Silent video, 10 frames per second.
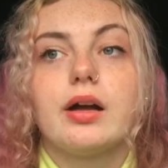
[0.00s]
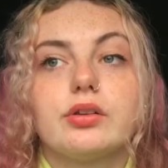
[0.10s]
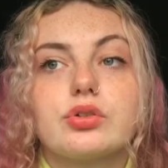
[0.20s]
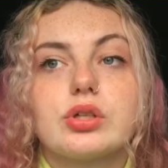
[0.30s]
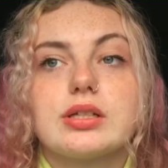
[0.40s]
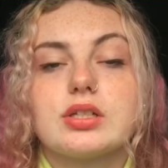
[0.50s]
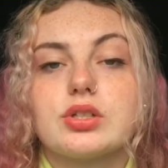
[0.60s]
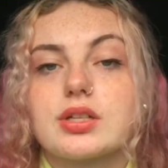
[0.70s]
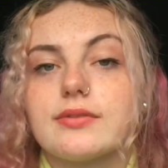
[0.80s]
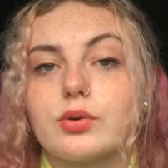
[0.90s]
I'd also like to
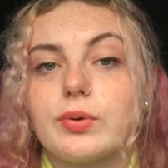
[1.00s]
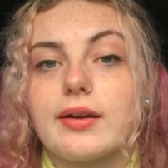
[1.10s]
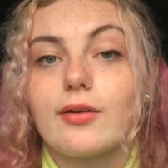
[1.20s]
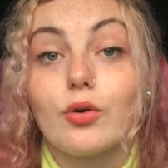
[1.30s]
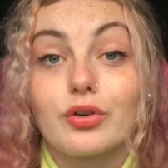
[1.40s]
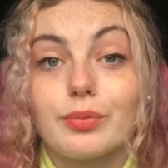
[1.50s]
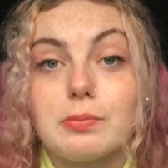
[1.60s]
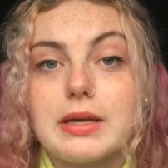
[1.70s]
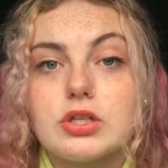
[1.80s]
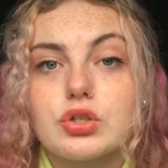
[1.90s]
just give a quick honourable
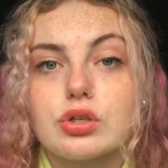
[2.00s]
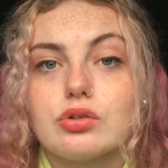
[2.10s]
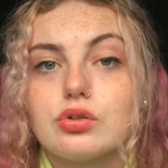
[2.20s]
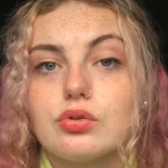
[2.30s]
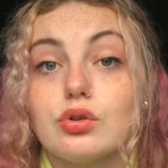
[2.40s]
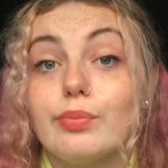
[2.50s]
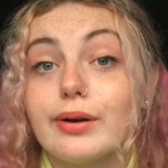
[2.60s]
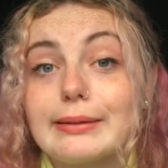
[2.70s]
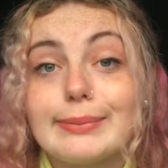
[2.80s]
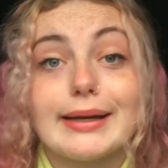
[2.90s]
mention to the
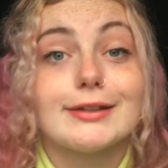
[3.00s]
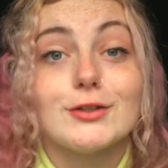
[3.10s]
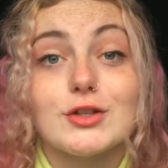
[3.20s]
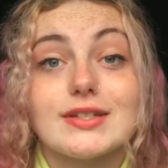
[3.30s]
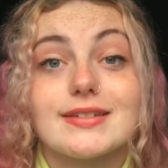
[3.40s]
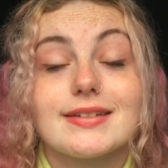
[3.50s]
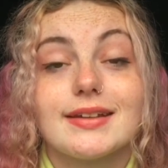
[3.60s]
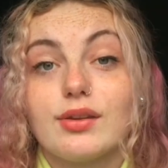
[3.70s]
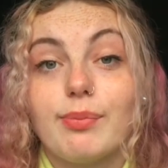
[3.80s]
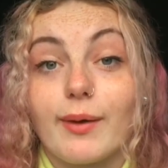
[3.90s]
burn bandages
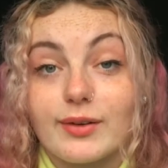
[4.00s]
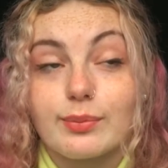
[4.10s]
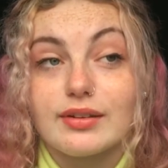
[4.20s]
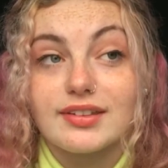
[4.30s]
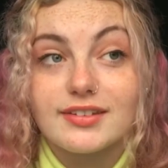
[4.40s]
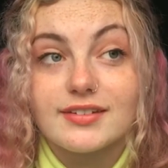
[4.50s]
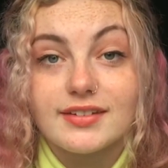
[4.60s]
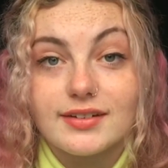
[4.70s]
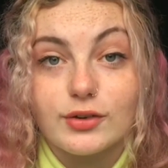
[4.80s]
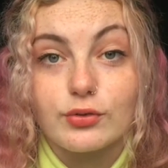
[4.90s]
department
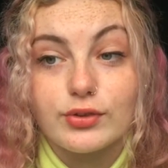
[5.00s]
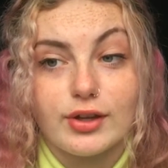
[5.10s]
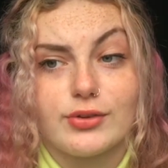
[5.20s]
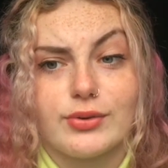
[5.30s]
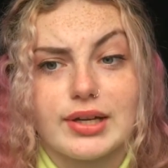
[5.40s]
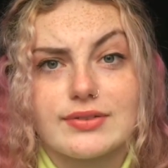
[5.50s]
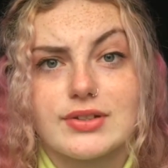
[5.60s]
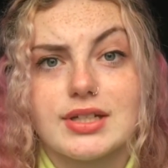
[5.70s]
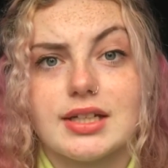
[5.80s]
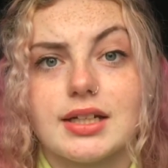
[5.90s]
of tattoo
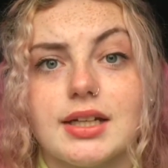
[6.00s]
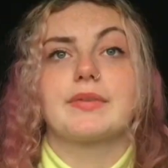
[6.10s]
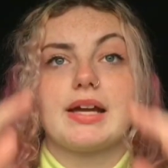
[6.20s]
aftercare.